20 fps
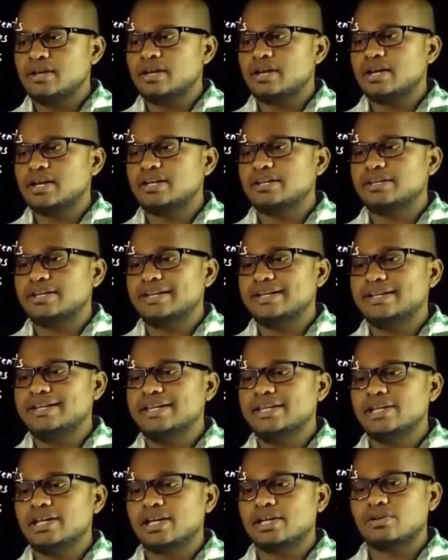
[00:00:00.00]
and eddy
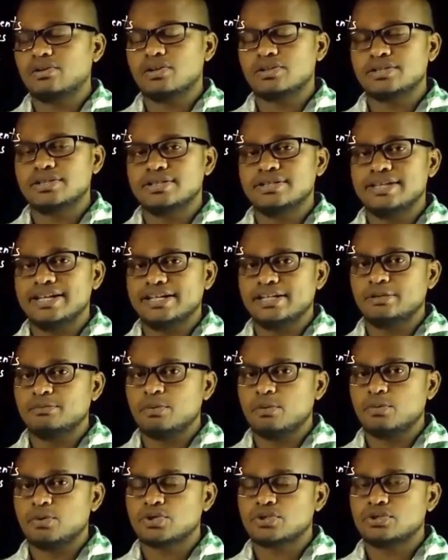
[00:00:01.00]
current loss is directly
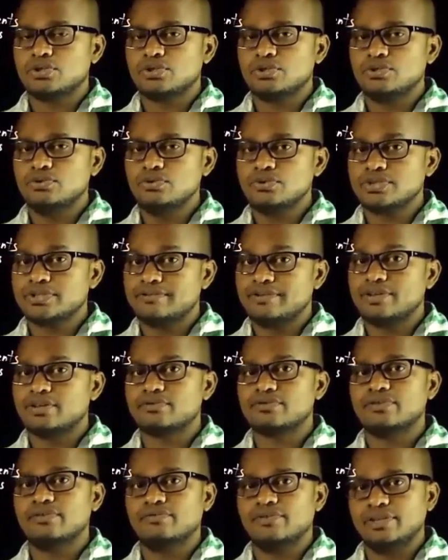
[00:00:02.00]
proportional to square
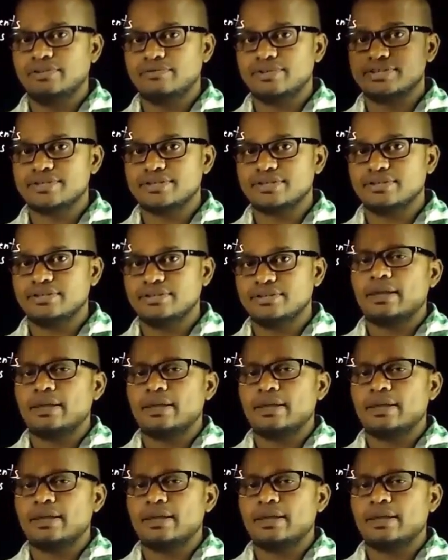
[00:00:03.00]
of the frequency.